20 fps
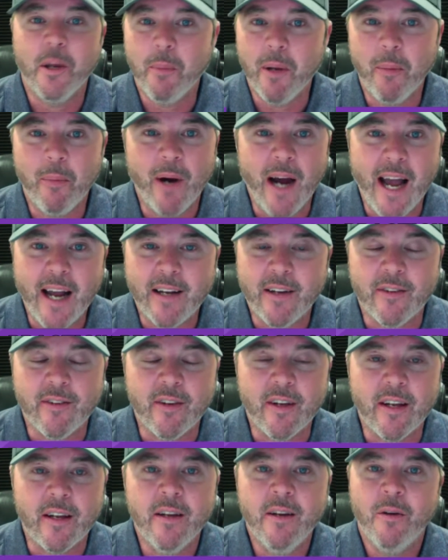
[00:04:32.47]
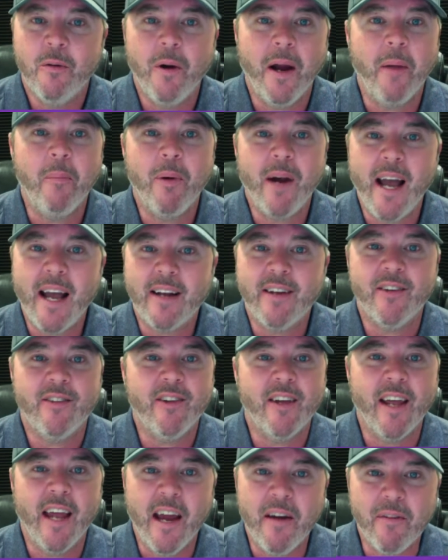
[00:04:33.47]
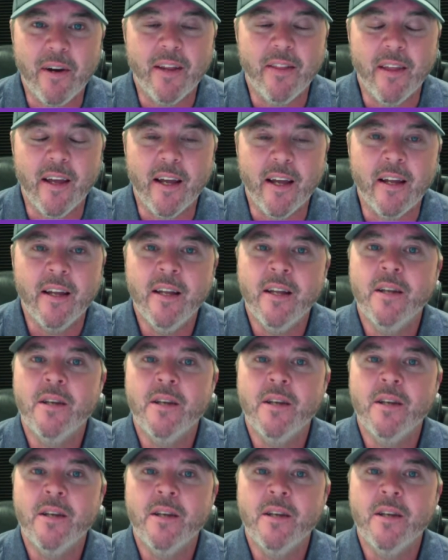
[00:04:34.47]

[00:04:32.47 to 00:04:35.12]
to be practicing, right? Practicing everything.